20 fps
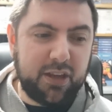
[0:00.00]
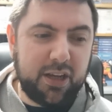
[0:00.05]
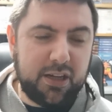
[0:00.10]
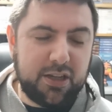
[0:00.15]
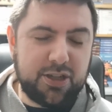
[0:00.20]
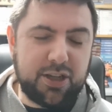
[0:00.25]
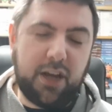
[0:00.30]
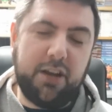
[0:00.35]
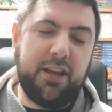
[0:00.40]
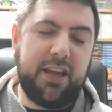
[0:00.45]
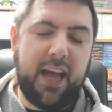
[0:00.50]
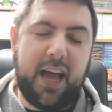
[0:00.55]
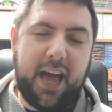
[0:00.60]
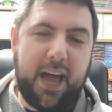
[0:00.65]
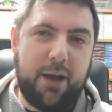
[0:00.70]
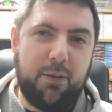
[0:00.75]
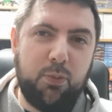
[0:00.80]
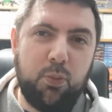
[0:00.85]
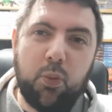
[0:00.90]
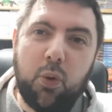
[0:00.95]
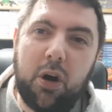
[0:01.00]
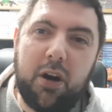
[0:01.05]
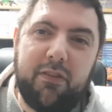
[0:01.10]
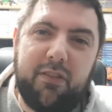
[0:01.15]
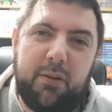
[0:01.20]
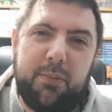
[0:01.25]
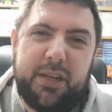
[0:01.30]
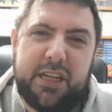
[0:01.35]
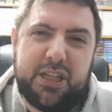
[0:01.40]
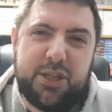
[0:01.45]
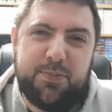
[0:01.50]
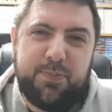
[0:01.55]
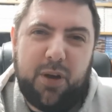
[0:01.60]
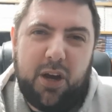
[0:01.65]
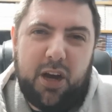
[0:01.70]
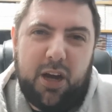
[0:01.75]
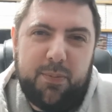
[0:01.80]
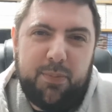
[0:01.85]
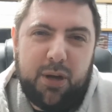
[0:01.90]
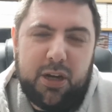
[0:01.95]
So yeah, what have I been
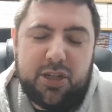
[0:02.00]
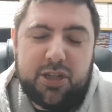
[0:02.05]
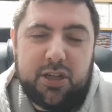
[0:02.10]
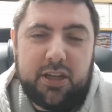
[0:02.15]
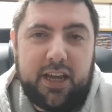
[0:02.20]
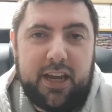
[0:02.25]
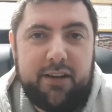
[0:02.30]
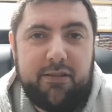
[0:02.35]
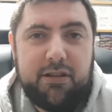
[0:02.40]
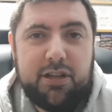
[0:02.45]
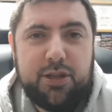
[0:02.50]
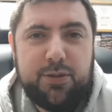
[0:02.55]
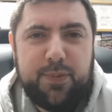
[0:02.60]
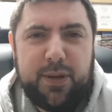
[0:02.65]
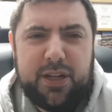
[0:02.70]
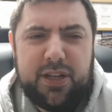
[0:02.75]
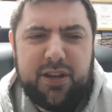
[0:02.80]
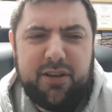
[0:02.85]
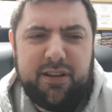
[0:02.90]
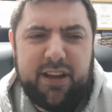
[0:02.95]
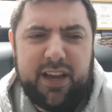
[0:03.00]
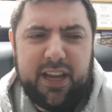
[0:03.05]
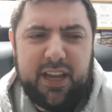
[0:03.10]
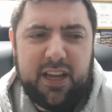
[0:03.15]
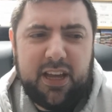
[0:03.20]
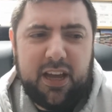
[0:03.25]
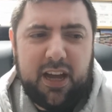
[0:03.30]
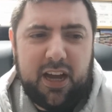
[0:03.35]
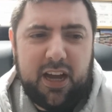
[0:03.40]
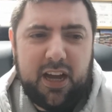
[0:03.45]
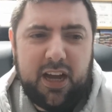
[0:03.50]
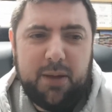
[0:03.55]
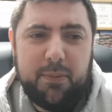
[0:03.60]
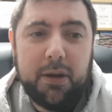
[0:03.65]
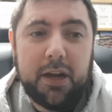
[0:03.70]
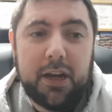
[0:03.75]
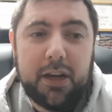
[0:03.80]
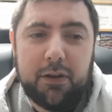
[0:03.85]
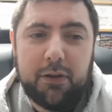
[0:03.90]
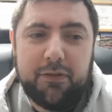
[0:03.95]
inspired by? So Kieran's been doing a
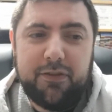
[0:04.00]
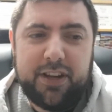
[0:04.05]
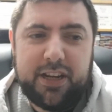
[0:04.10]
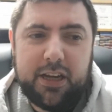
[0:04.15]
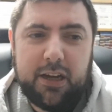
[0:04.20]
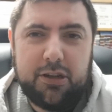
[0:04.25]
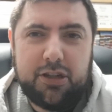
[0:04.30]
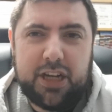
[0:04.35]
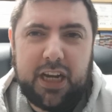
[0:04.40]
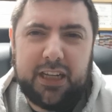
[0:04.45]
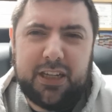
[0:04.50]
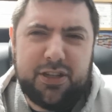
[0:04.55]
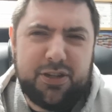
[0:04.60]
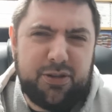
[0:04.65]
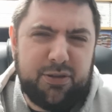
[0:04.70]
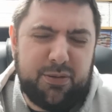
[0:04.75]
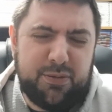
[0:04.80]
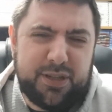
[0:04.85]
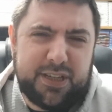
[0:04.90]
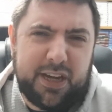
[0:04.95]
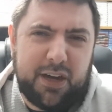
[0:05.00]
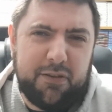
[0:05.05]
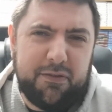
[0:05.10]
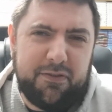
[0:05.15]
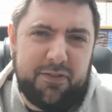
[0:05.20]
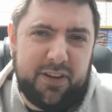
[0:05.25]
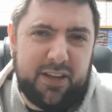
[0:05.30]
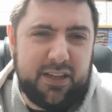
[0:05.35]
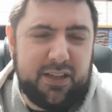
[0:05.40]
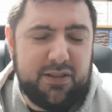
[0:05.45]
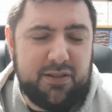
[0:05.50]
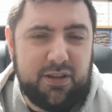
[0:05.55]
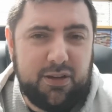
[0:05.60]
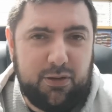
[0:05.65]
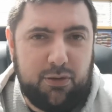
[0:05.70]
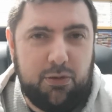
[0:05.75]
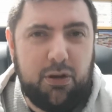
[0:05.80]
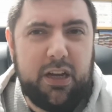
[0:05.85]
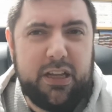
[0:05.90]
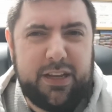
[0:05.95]
little video challenge to himself, and
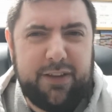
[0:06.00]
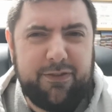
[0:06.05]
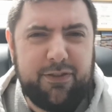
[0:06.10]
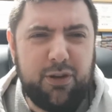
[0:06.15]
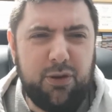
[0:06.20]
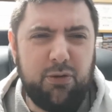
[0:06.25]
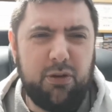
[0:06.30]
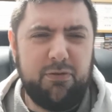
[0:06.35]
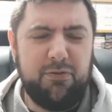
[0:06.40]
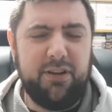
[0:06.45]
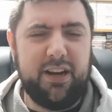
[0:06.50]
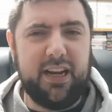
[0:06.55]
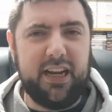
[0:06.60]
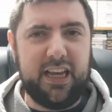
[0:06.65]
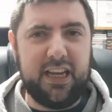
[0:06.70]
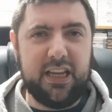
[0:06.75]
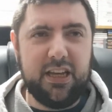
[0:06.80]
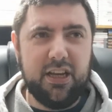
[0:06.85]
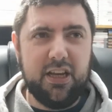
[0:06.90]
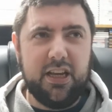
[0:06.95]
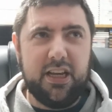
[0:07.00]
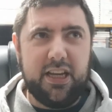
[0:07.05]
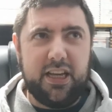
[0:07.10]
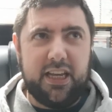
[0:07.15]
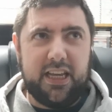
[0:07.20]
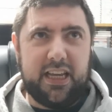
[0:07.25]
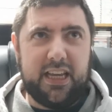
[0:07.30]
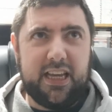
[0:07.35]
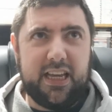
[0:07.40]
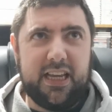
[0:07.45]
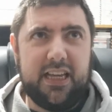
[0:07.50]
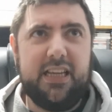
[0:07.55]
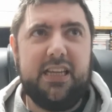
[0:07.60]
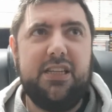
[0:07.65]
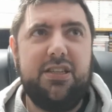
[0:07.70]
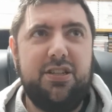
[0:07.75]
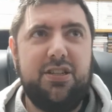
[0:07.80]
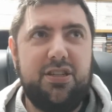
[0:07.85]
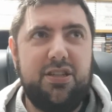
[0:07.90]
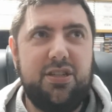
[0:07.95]
quite a difficult one really.
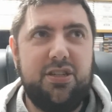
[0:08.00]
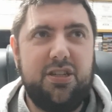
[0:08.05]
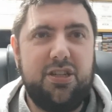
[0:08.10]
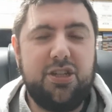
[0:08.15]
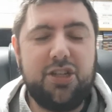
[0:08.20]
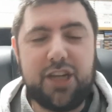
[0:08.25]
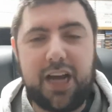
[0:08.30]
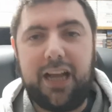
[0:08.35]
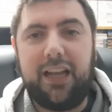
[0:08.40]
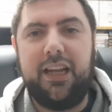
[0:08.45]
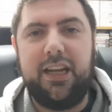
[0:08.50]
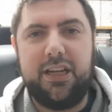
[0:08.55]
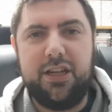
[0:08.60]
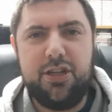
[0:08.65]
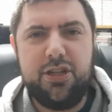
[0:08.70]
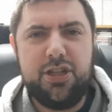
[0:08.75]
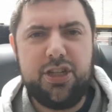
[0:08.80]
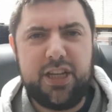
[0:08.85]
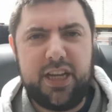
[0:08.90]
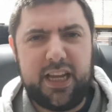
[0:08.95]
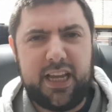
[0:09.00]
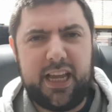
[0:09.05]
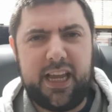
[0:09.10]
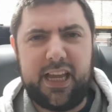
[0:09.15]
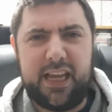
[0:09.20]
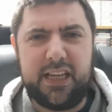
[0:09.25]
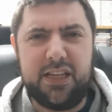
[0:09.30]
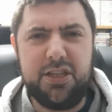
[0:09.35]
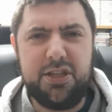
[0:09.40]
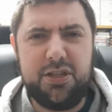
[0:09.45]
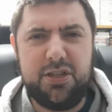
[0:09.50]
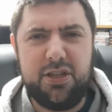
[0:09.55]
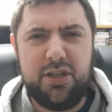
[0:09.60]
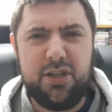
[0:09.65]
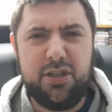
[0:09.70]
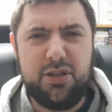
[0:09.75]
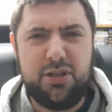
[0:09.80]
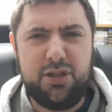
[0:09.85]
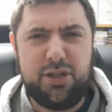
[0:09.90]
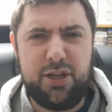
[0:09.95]
His challenge is
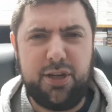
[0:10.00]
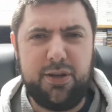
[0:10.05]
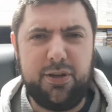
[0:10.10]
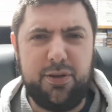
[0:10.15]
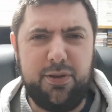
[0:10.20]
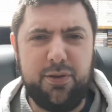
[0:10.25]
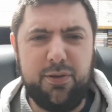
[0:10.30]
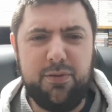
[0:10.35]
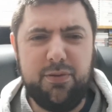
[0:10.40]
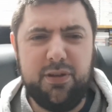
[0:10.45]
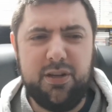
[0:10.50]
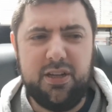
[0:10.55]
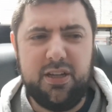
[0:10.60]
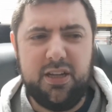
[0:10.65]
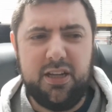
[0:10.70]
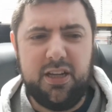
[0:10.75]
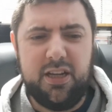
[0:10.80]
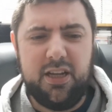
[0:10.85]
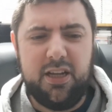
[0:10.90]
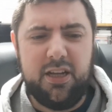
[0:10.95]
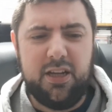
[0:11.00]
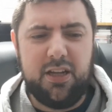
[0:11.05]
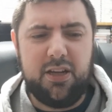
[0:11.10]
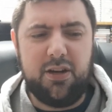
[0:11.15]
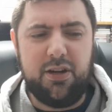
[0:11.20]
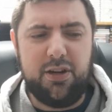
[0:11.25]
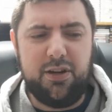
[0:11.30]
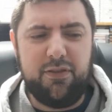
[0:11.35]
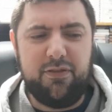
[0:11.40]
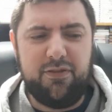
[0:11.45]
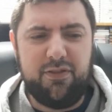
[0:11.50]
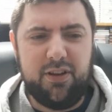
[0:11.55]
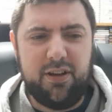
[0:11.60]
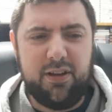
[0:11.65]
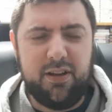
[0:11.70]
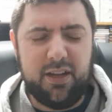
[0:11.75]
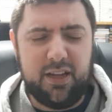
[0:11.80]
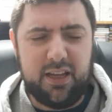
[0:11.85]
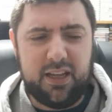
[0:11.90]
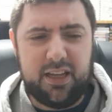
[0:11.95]
to kind of
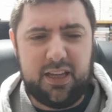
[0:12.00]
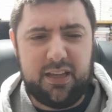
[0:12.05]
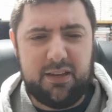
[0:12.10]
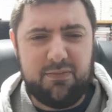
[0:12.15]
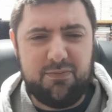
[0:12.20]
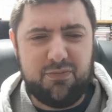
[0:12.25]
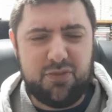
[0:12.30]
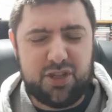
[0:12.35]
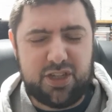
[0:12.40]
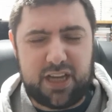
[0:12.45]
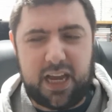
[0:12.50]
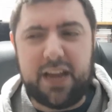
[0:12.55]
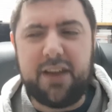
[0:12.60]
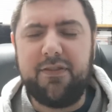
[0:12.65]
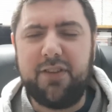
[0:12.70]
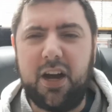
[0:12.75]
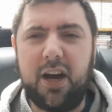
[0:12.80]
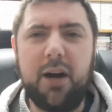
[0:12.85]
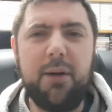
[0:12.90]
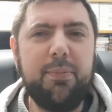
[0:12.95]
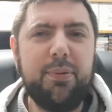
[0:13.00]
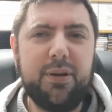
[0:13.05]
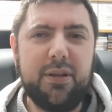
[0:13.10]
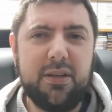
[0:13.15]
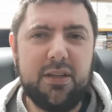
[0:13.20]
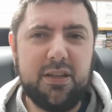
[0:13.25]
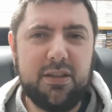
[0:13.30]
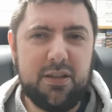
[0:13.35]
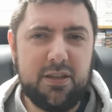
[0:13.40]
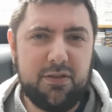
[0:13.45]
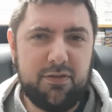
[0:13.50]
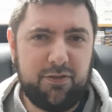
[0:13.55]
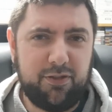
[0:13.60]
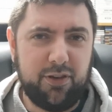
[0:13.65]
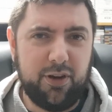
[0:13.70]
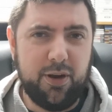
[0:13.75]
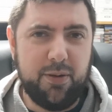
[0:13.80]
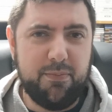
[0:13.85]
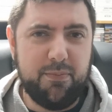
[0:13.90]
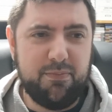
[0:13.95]
save up
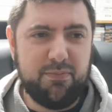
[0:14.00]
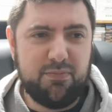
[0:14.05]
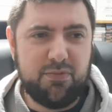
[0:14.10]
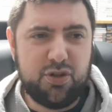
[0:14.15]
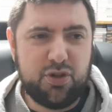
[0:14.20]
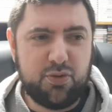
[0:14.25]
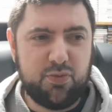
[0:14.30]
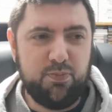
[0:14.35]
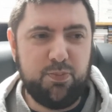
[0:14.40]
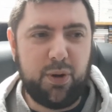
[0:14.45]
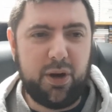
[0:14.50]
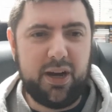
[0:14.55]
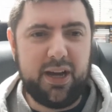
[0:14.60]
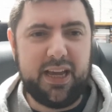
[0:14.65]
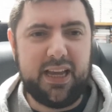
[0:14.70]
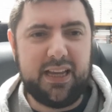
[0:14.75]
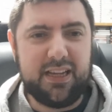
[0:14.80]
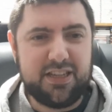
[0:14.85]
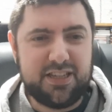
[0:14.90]
from buying,